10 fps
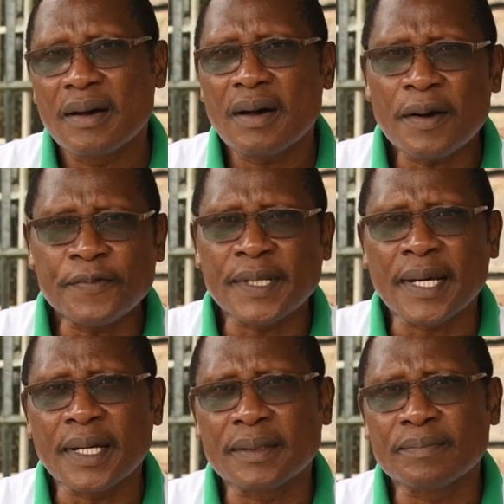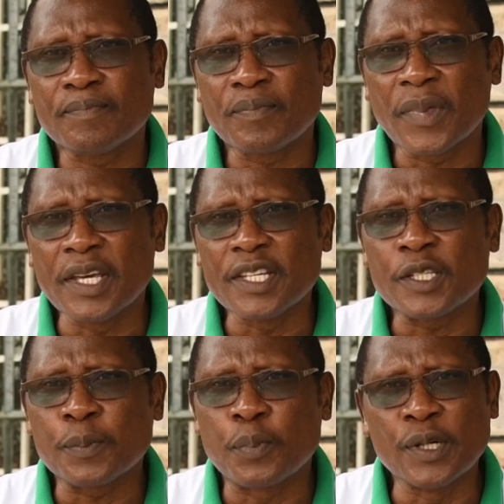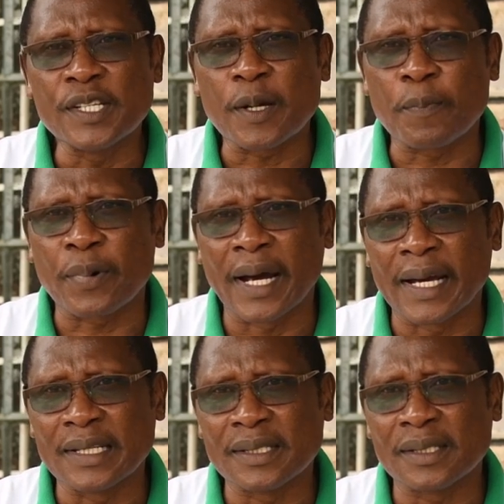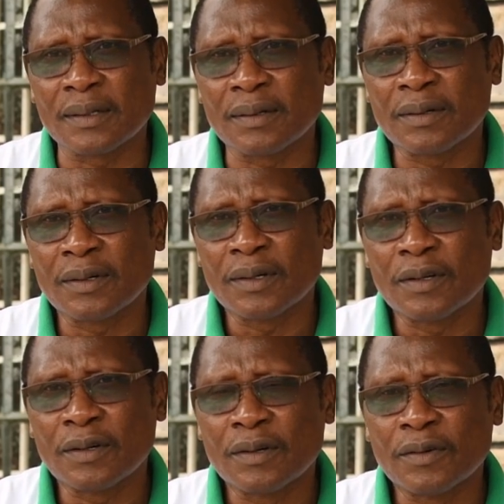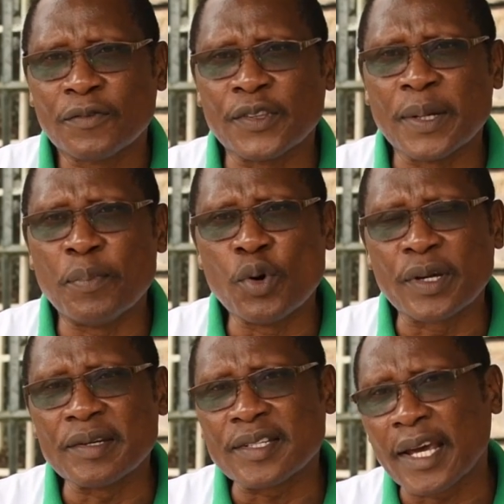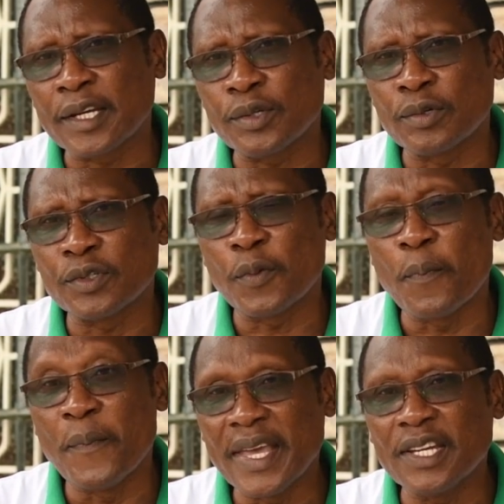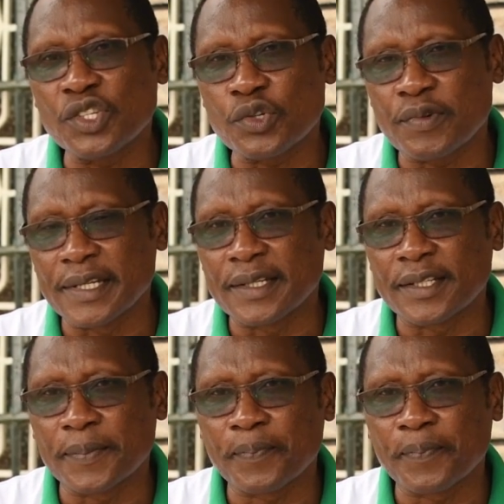After his Pulitzer Prize for the book entitled Main Street,